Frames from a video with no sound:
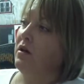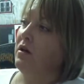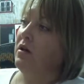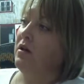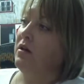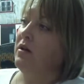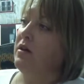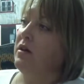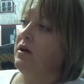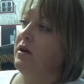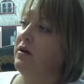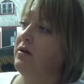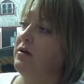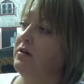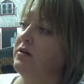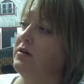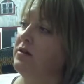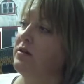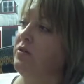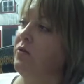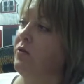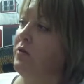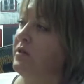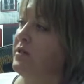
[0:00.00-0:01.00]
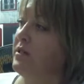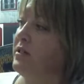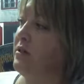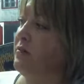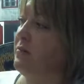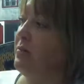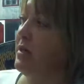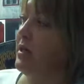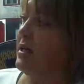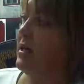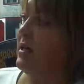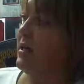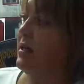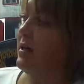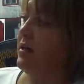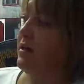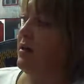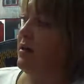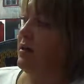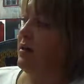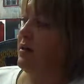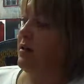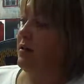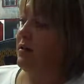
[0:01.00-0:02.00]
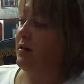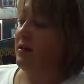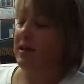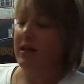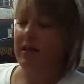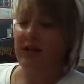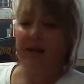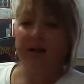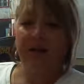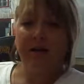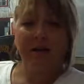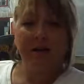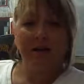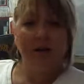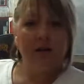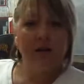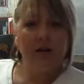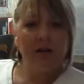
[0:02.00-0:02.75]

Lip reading: There's going to be the